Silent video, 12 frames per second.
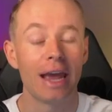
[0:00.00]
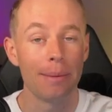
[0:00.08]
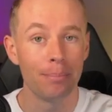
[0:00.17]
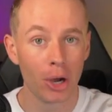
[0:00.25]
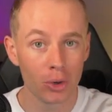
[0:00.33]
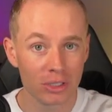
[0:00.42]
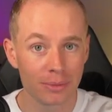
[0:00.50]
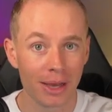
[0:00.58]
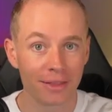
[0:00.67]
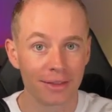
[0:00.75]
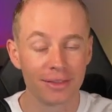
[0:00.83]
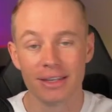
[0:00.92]
a post
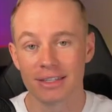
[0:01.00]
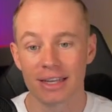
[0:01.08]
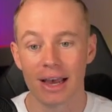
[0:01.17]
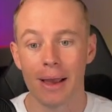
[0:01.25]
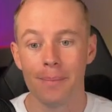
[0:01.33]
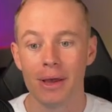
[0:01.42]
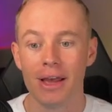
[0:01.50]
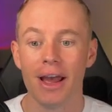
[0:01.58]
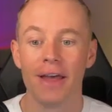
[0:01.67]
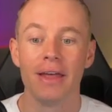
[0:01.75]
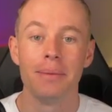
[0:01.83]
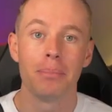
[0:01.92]
method this time,
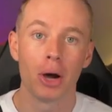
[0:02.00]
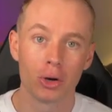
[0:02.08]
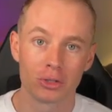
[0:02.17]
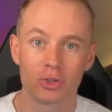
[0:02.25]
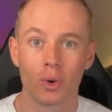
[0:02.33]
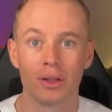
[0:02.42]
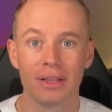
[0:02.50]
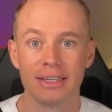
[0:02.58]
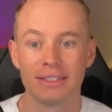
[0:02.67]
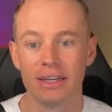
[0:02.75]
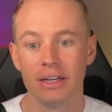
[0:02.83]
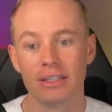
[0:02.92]
and then post to our
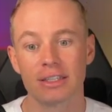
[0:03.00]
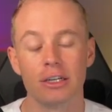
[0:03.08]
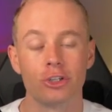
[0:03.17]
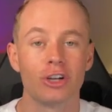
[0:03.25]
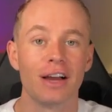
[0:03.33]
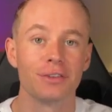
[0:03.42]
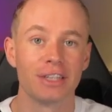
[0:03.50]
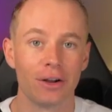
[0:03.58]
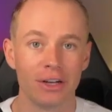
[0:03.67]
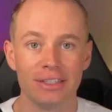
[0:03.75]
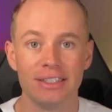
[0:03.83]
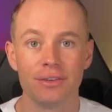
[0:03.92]
LinkedIn. It's gonna travel down
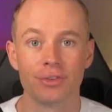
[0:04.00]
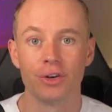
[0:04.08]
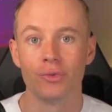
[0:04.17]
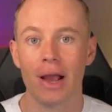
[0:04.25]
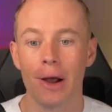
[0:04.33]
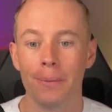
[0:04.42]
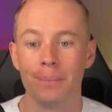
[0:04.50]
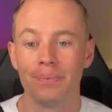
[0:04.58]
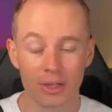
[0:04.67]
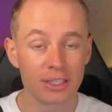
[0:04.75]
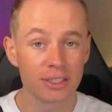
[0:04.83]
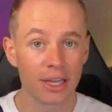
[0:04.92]
a different route.
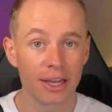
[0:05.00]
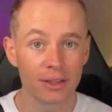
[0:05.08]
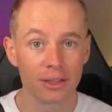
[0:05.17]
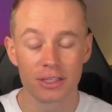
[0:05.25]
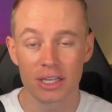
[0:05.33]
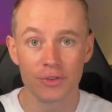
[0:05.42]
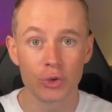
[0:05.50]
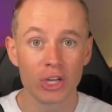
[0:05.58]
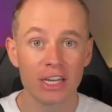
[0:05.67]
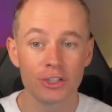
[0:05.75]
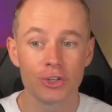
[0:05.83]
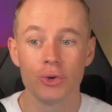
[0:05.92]
Let's take this. If you
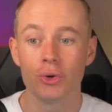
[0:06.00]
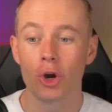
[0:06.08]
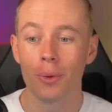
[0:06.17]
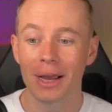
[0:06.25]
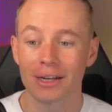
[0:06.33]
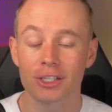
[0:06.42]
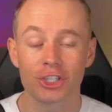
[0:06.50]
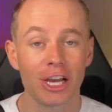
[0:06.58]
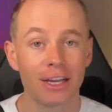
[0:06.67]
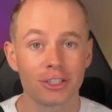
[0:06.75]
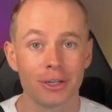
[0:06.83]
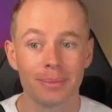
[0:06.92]
need to, go back to
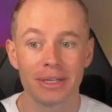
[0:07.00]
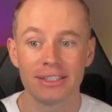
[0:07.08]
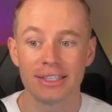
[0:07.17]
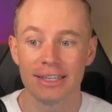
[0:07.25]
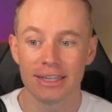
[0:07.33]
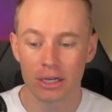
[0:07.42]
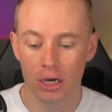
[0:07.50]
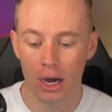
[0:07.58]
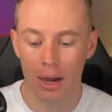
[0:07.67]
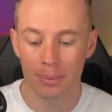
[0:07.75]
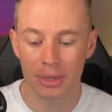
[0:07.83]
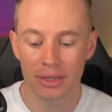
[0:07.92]
ChatGPT,
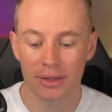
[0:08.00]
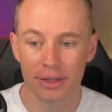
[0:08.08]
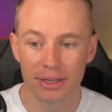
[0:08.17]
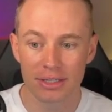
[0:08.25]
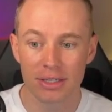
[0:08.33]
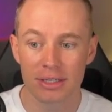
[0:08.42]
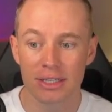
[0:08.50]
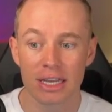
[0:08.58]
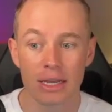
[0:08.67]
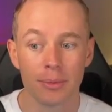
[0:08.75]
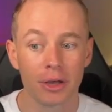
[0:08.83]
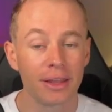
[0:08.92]
copy this
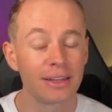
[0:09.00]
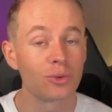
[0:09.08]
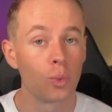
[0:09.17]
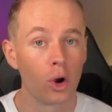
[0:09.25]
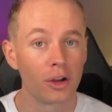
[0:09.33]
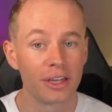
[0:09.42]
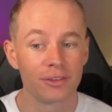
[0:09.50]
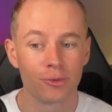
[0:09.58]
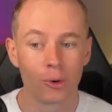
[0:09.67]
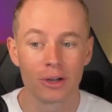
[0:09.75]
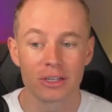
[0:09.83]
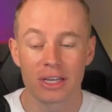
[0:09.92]
schema that's working
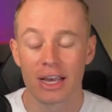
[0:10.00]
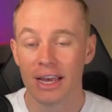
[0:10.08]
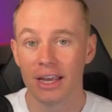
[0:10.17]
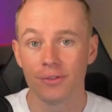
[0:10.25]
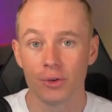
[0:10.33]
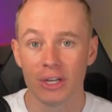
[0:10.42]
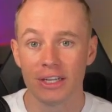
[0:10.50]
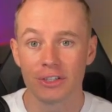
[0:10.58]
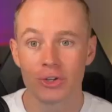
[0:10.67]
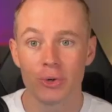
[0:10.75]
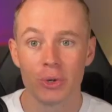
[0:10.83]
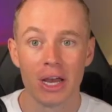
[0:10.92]
for us if you need to.